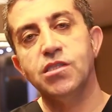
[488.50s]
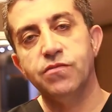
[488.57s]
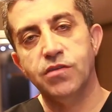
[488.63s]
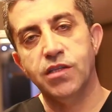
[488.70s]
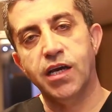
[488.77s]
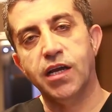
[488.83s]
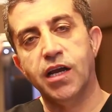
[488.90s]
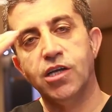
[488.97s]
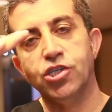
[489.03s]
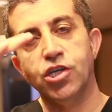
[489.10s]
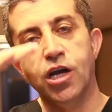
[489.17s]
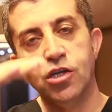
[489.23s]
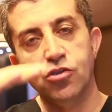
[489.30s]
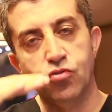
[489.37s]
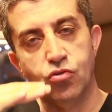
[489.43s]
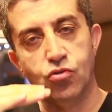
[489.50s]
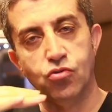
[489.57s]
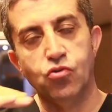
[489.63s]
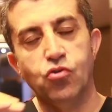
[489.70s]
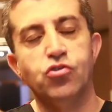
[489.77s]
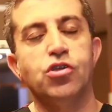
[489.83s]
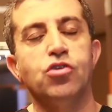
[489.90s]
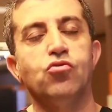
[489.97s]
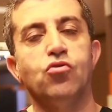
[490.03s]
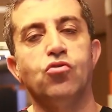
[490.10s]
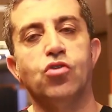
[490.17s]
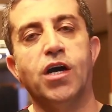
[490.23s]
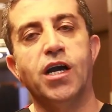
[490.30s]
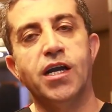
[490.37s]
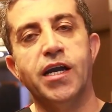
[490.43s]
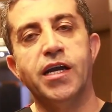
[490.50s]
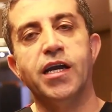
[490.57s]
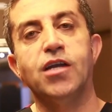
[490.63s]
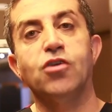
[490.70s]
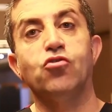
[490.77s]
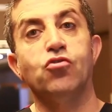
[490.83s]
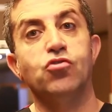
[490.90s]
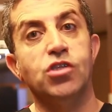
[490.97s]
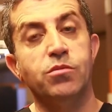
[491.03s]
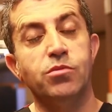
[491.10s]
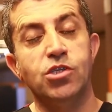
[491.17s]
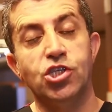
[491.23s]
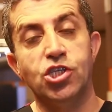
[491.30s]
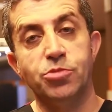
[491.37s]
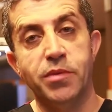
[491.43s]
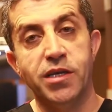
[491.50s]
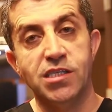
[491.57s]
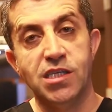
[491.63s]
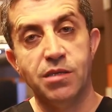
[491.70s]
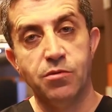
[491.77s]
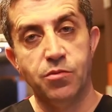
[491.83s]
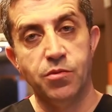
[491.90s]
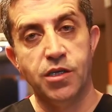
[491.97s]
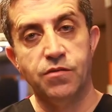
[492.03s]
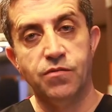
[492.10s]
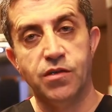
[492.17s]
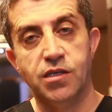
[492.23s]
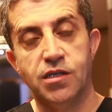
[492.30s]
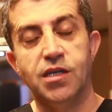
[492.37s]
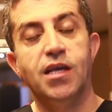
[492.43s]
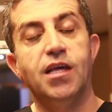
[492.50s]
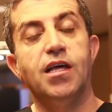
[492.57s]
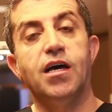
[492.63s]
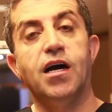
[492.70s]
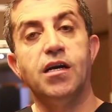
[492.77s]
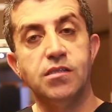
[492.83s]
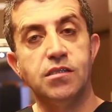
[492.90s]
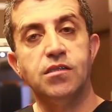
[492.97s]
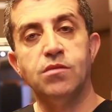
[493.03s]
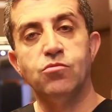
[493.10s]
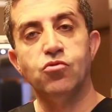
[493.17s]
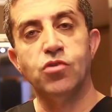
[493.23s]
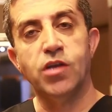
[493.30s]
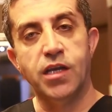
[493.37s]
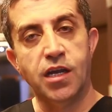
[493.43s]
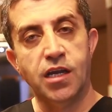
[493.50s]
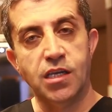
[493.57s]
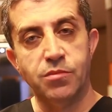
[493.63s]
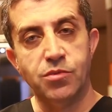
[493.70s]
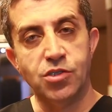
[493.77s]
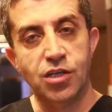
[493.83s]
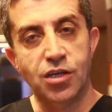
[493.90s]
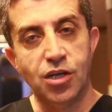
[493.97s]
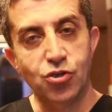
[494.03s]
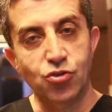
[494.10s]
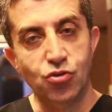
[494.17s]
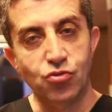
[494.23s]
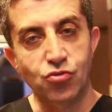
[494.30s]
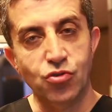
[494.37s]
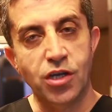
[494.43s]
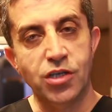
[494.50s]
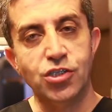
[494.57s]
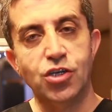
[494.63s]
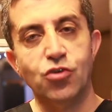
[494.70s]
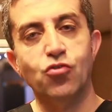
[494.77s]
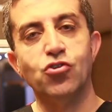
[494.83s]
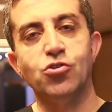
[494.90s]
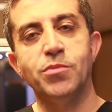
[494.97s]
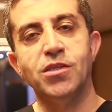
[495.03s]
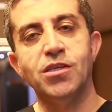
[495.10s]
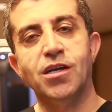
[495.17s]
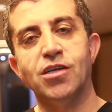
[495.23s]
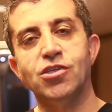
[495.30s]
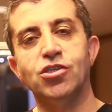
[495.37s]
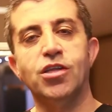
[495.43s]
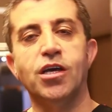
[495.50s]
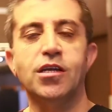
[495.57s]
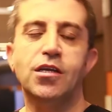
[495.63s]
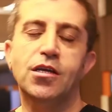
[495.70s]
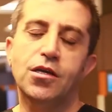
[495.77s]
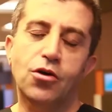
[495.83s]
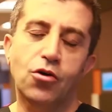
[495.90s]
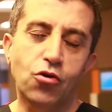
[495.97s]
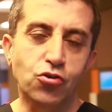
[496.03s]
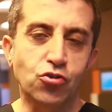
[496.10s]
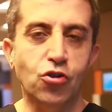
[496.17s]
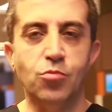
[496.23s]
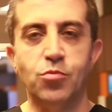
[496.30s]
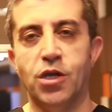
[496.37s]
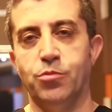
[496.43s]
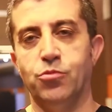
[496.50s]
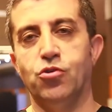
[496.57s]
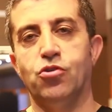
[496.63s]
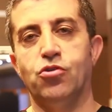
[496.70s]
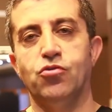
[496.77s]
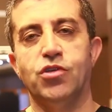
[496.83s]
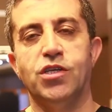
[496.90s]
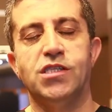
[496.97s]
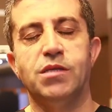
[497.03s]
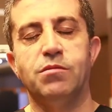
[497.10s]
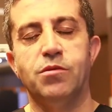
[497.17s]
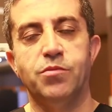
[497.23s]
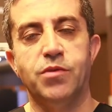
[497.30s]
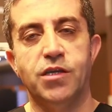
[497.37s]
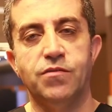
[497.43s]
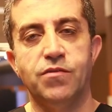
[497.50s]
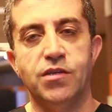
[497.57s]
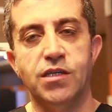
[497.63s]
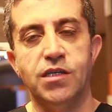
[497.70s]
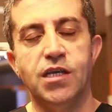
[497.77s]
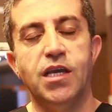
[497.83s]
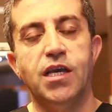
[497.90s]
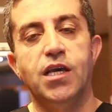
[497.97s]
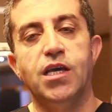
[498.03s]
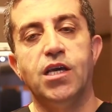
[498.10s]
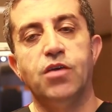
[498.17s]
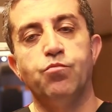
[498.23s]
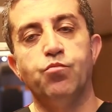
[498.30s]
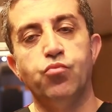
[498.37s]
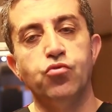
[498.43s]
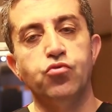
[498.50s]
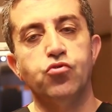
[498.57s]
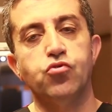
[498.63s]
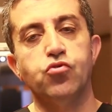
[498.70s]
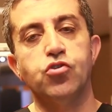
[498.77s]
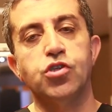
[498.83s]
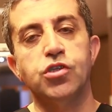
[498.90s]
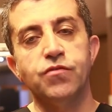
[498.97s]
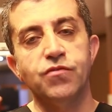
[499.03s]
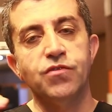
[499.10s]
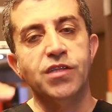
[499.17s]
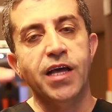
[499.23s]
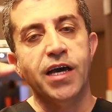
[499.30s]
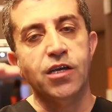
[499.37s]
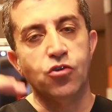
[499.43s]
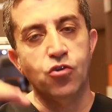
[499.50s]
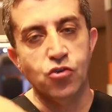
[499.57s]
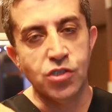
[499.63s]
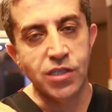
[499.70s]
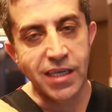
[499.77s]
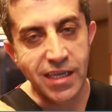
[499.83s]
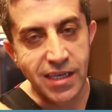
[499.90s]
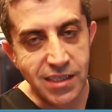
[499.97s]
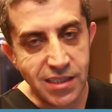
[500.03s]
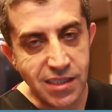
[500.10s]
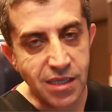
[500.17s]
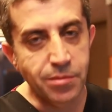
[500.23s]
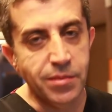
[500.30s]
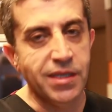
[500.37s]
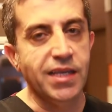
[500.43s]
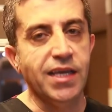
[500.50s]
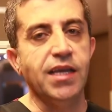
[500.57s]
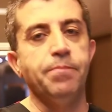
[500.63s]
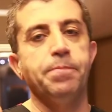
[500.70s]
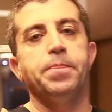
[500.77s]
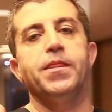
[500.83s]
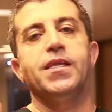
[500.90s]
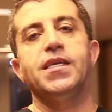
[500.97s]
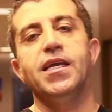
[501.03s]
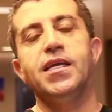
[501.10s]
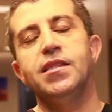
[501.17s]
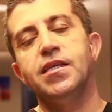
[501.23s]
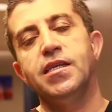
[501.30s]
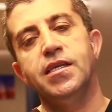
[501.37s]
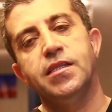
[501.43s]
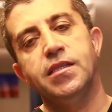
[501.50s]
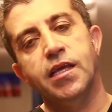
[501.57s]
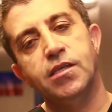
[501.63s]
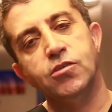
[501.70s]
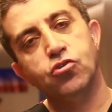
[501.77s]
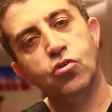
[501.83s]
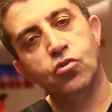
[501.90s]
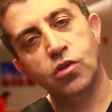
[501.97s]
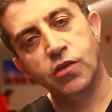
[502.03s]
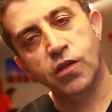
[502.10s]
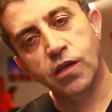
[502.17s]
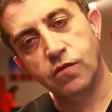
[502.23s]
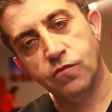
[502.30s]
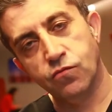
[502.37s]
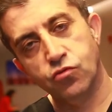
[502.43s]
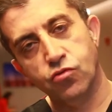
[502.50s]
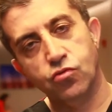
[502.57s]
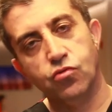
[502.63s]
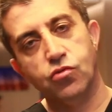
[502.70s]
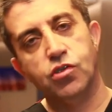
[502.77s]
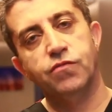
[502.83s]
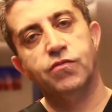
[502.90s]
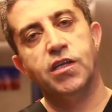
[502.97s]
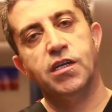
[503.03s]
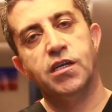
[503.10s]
The serum that we install on the patient during the operation contains medications to prevent swelling. But when the patient doesn't get enough rest, or when he walks